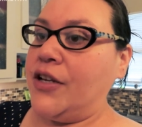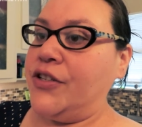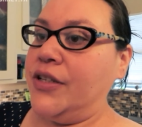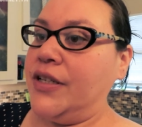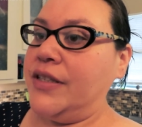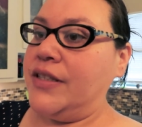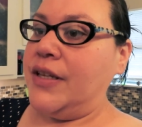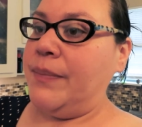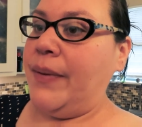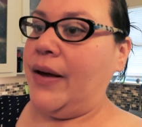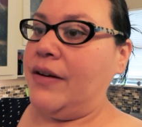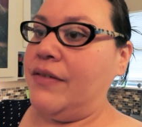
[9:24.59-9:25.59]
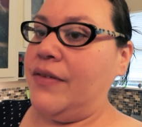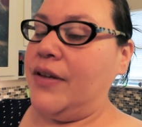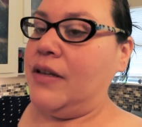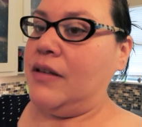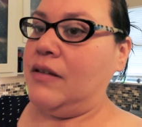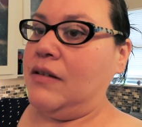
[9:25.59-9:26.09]
took a sip out of
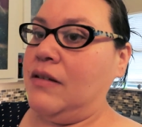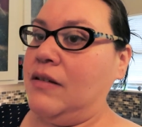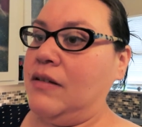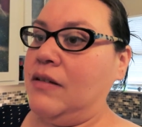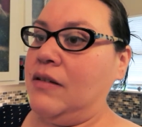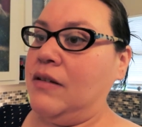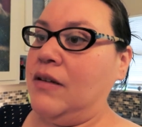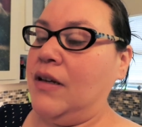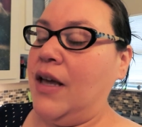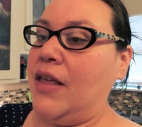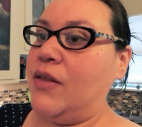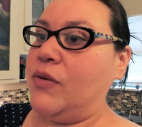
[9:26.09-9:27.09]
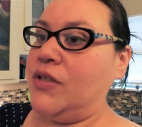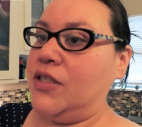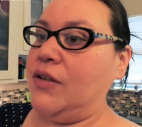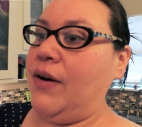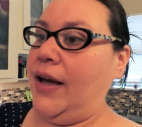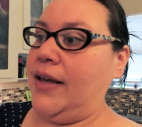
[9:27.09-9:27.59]
it, and there was
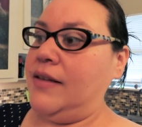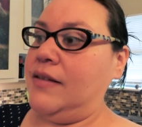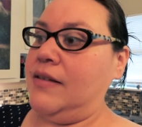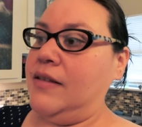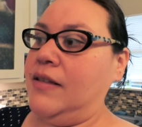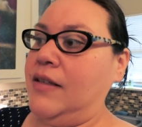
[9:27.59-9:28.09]
still ice.